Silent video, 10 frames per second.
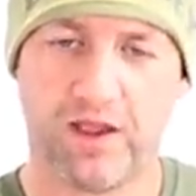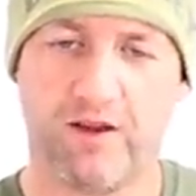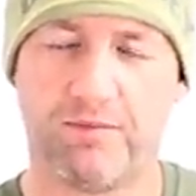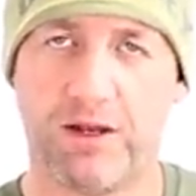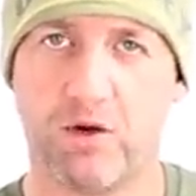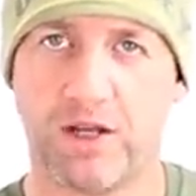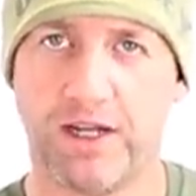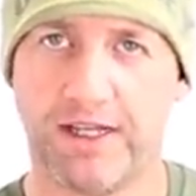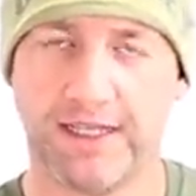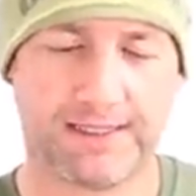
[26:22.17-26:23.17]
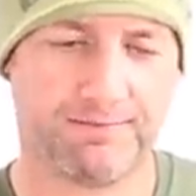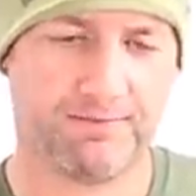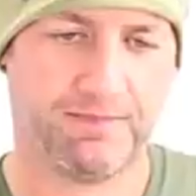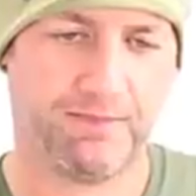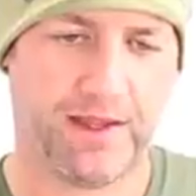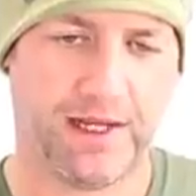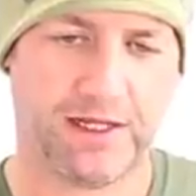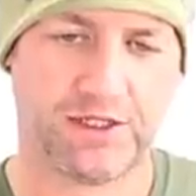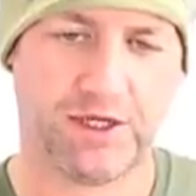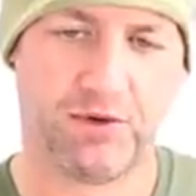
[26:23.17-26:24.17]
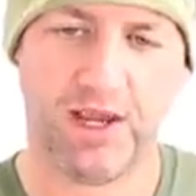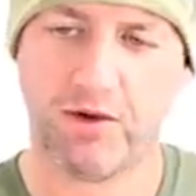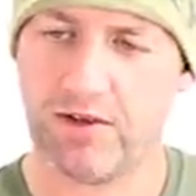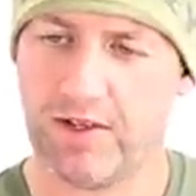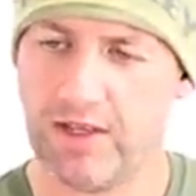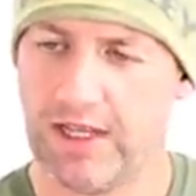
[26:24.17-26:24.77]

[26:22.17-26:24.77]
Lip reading: I've been looking at this in the studio.